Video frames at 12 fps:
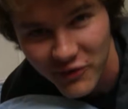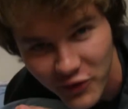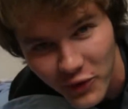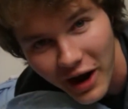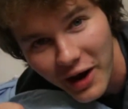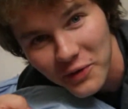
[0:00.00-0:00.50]
have
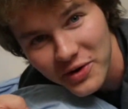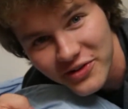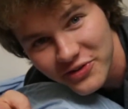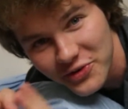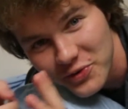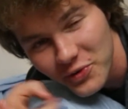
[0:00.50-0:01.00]
four
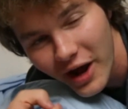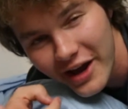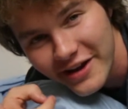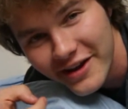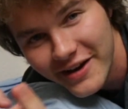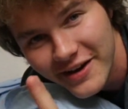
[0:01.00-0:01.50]
hours to
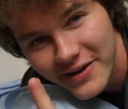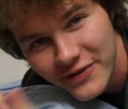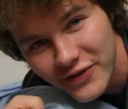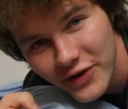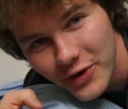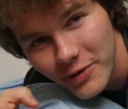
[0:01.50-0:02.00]
write
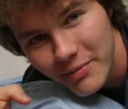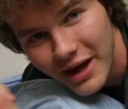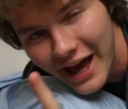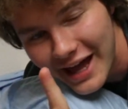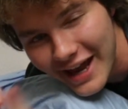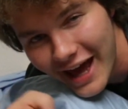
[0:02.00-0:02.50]
film
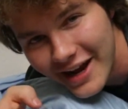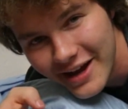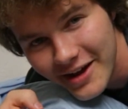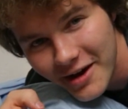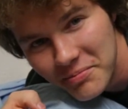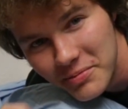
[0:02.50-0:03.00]
and
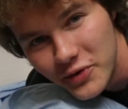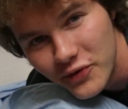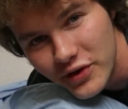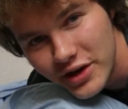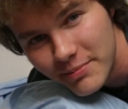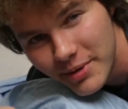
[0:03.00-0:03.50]
edit a
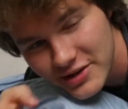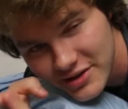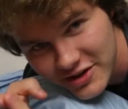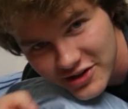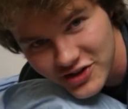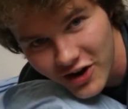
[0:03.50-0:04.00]
movie based
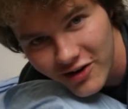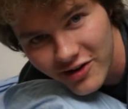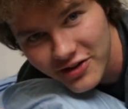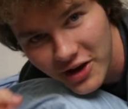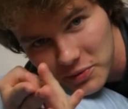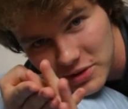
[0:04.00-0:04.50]
on a
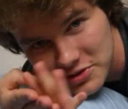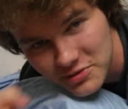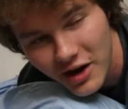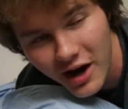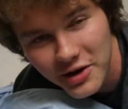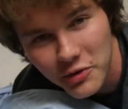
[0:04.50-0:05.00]
genre that we do
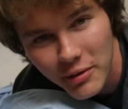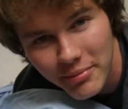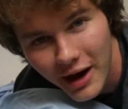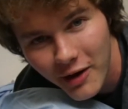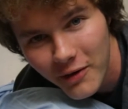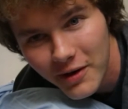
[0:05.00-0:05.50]
not know
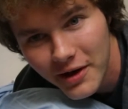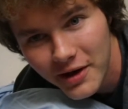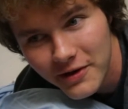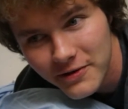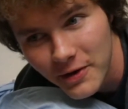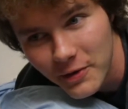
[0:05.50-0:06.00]
about.
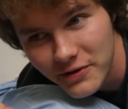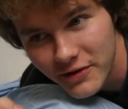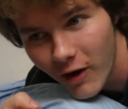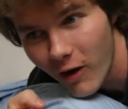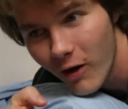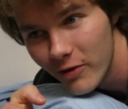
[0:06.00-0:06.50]
So it's
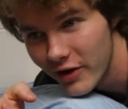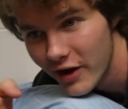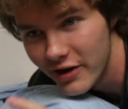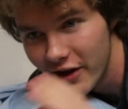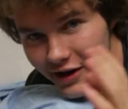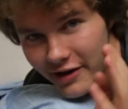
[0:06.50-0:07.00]
all
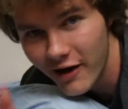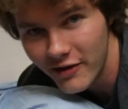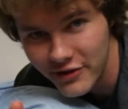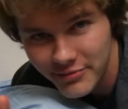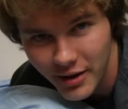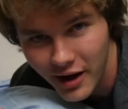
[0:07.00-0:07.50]
done like on
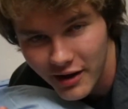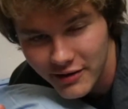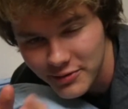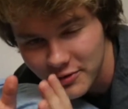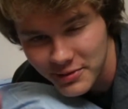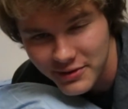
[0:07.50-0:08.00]
the spot.
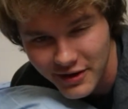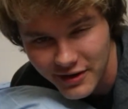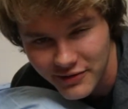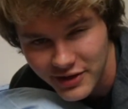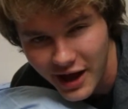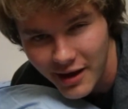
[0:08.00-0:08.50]
I'm super
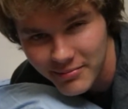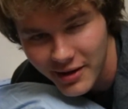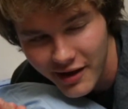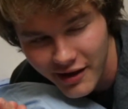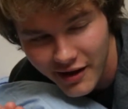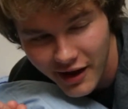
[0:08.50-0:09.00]
excited for that,
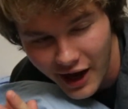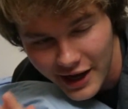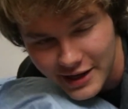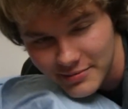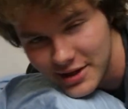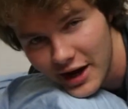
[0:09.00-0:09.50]
but I
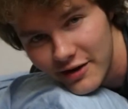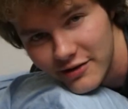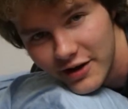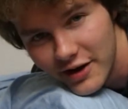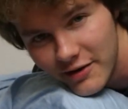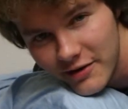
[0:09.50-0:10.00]
am
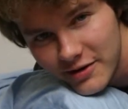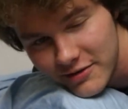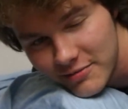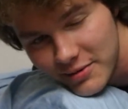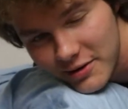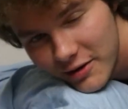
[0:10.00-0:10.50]
tired though, because
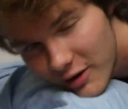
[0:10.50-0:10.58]
it's been a